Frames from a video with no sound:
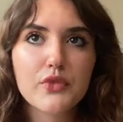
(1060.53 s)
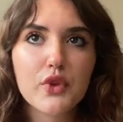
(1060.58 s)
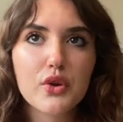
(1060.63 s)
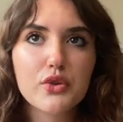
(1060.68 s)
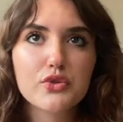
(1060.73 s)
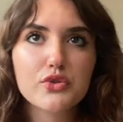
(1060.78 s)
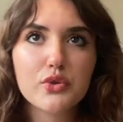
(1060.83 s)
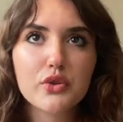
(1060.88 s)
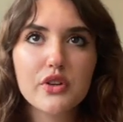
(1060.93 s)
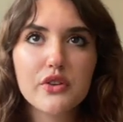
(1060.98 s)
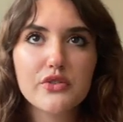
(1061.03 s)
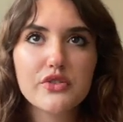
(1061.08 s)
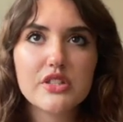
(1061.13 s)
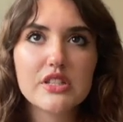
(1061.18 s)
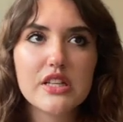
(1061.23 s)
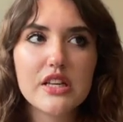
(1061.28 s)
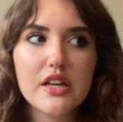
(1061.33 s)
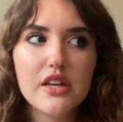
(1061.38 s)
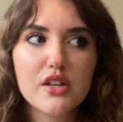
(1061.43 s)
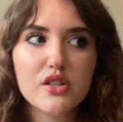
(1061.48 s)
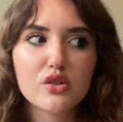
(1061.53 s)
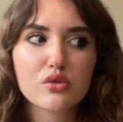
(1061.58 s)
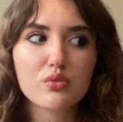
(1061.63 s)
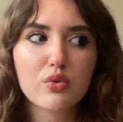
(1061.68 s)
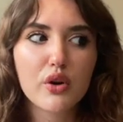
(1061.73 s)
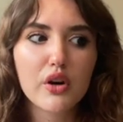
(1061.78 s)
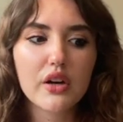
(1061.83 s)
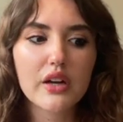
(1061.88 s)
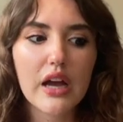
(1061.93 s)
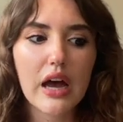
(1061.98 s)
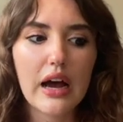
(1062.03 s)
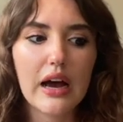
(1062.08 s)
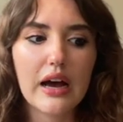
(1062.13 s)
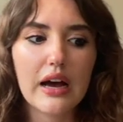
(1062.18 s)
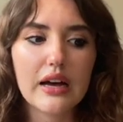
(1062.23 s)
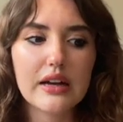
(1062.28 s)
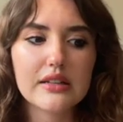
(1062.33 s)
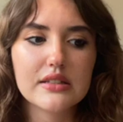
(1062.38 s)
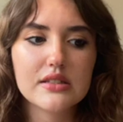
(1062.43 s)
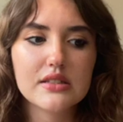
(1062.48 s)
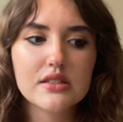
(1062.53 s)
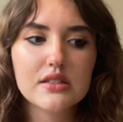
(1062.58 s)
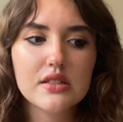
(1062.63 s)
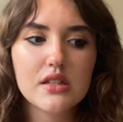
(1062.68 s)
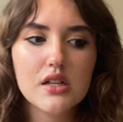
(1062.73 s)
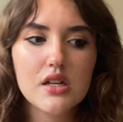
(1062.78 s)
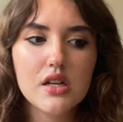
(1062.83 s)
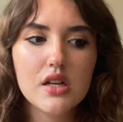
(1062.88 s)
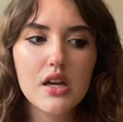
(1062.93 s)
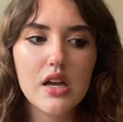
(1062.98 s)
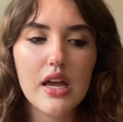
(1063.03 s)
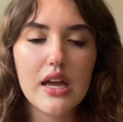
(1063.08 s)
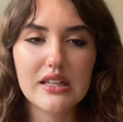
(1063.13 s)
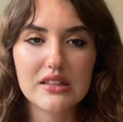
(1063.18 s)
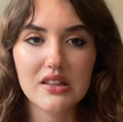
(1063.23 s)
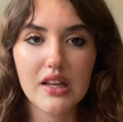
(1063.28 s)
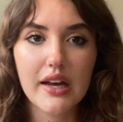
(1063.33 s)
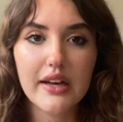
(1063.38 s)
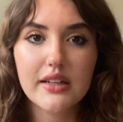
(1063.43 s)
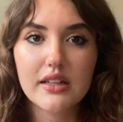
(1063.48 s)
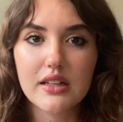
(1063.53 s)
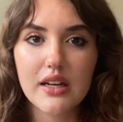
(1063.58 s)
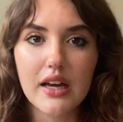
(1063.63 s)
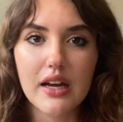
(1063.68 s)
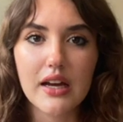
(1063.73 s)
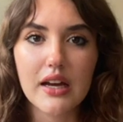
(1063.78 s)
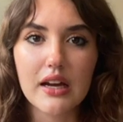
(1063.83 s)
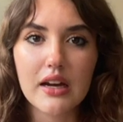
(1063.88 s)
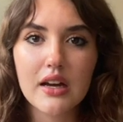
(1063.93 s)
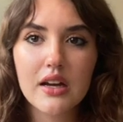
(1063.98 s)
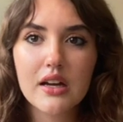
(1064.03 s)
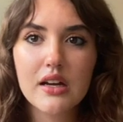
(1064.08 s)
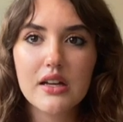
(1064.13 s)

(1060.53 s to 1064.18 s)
sort of see his work as enlightening.